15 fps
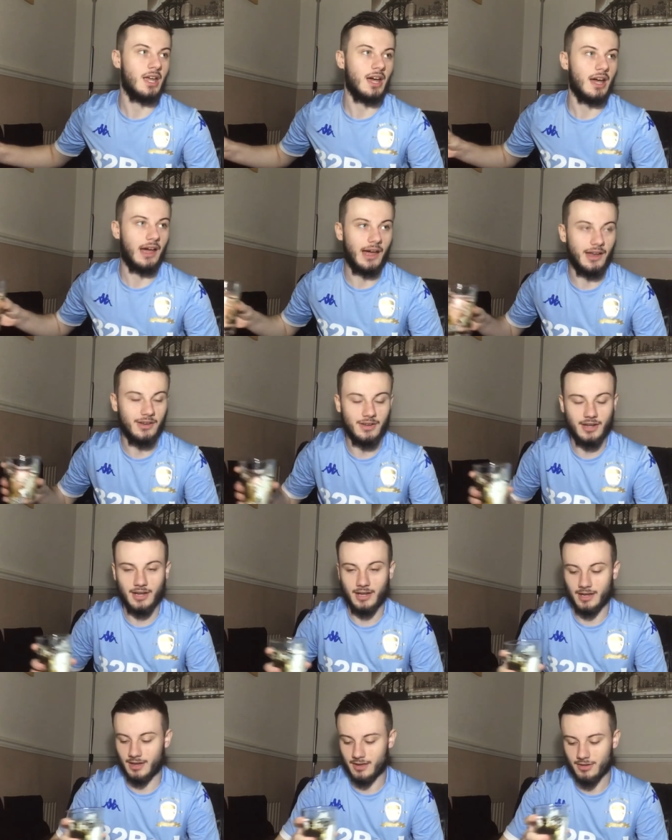and
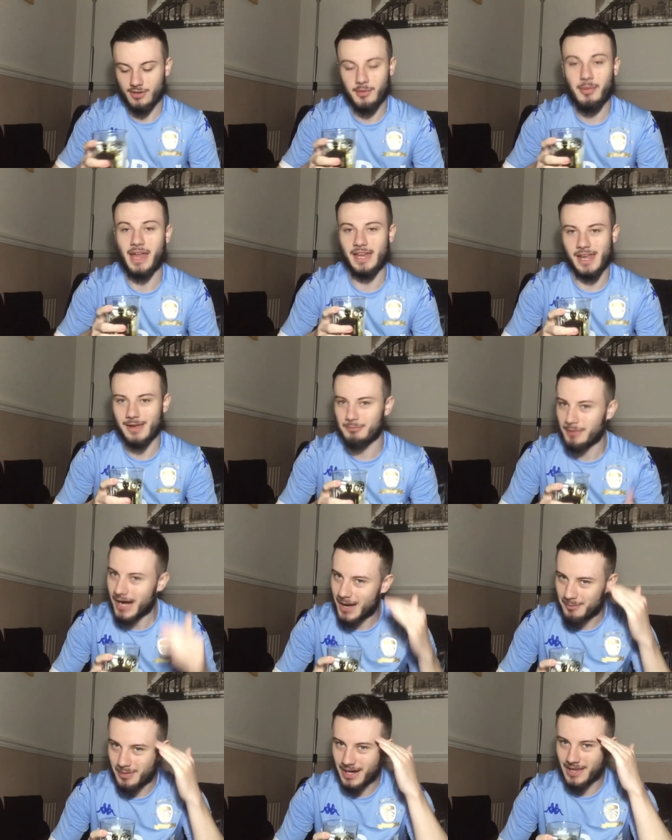uh, cement in
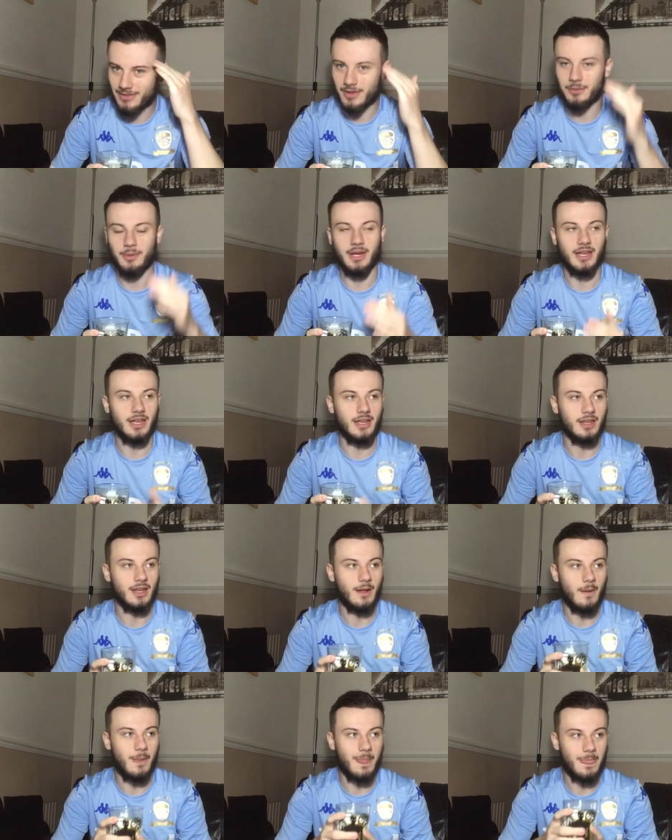my mind that we
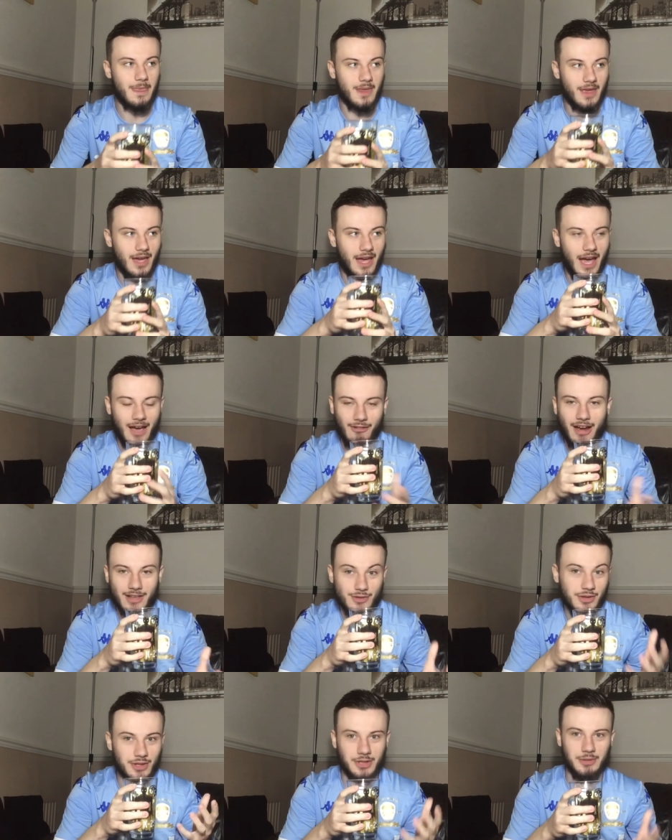are
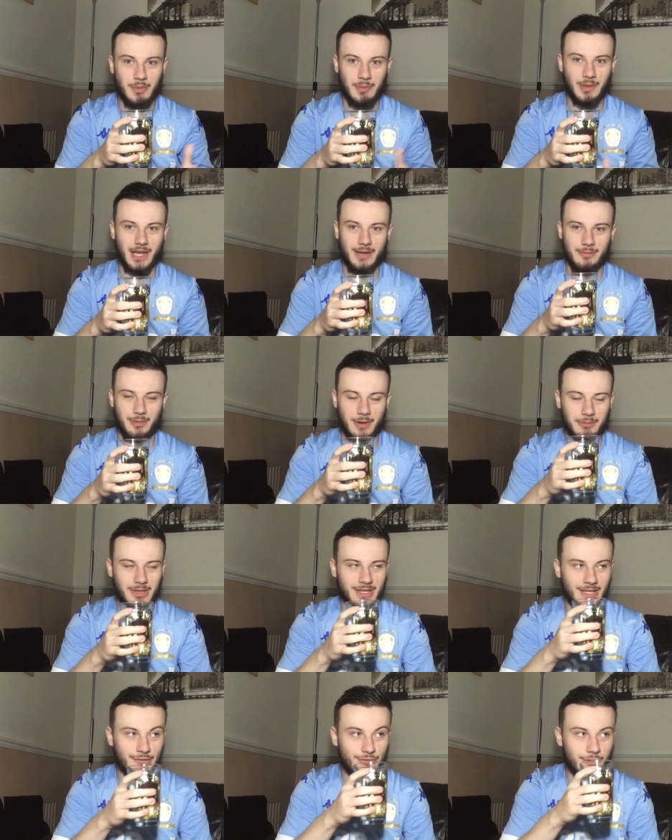actually going to be playing Premier
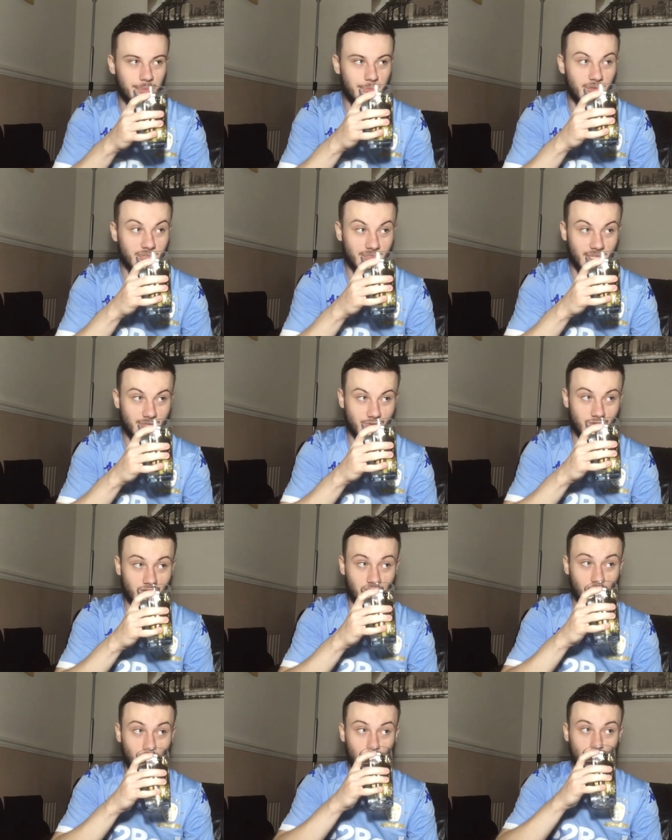League football next year.